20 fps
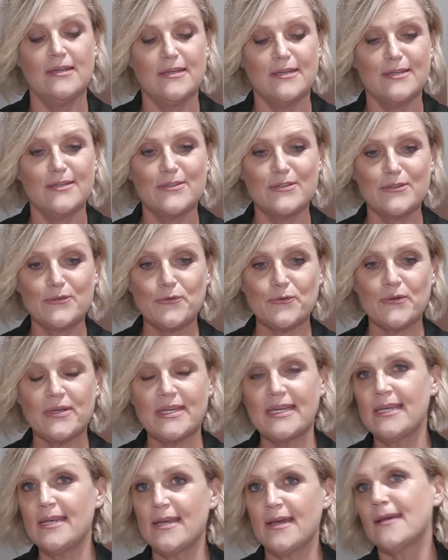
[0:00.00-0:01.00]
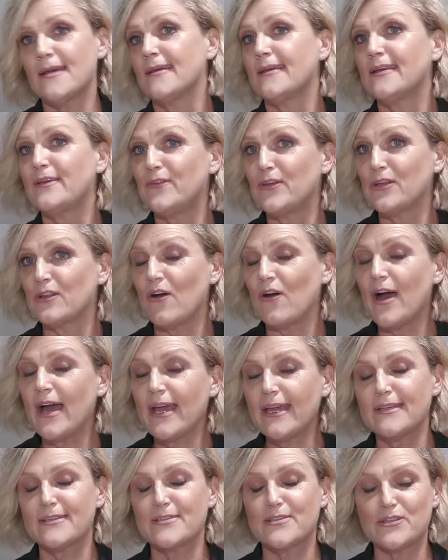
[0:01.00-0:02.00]
screen, if you
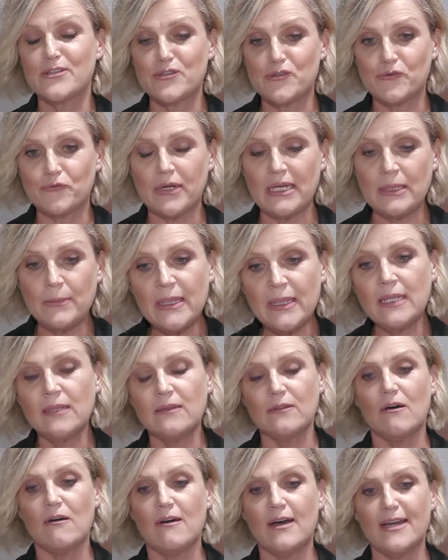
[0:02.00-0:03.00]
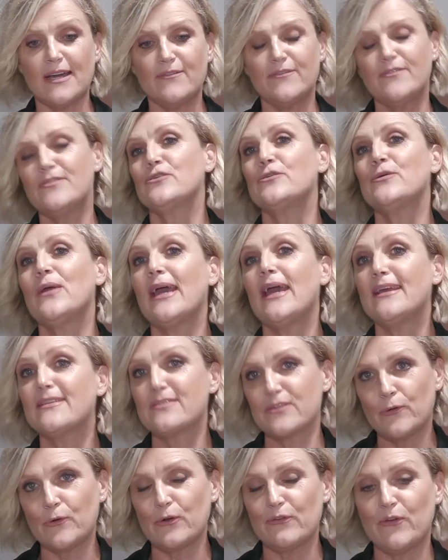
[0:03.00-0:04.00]
like, streaming live to
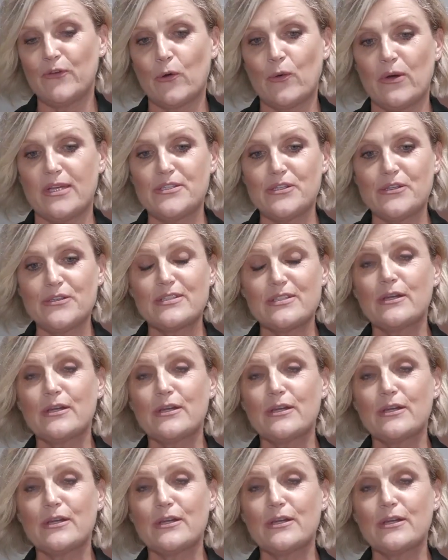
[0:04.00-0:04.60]
answer all of your questions.